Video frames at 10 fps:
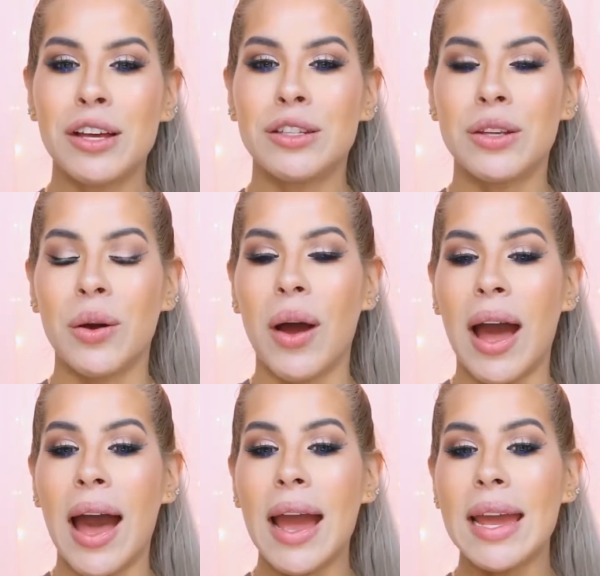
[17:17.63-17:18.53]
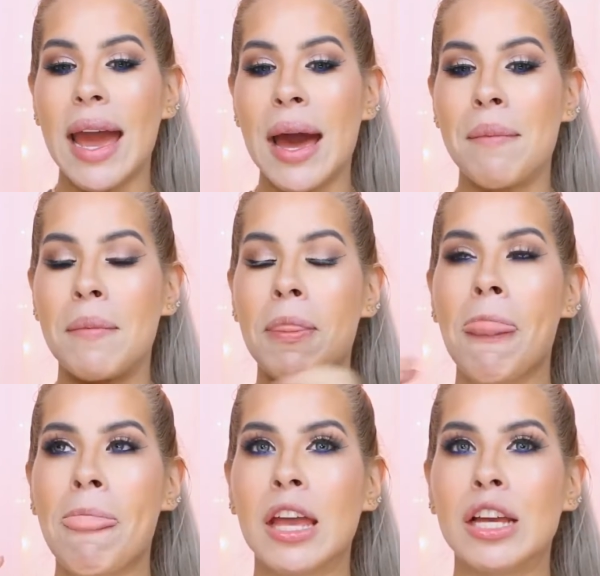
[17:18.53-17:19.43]
So I am
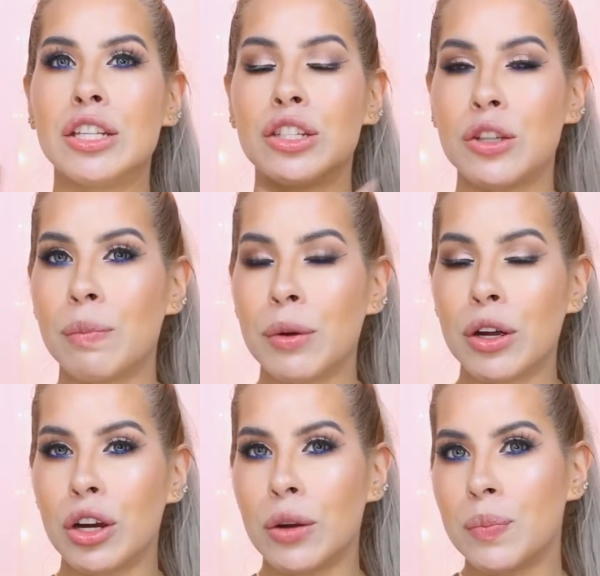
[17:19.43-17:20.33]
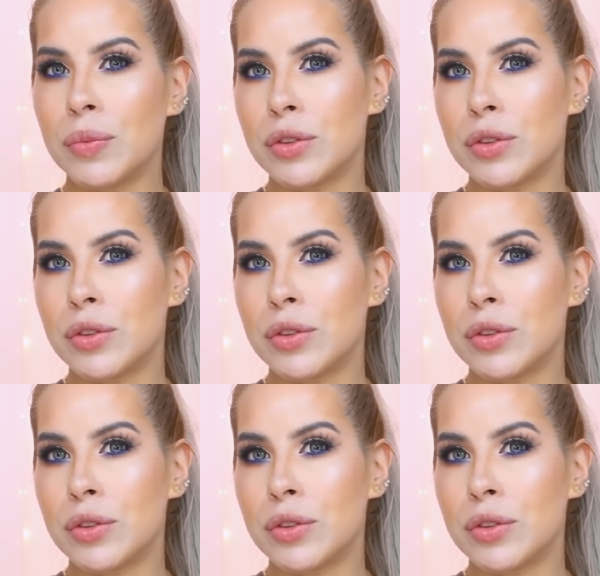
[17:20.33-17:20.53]
super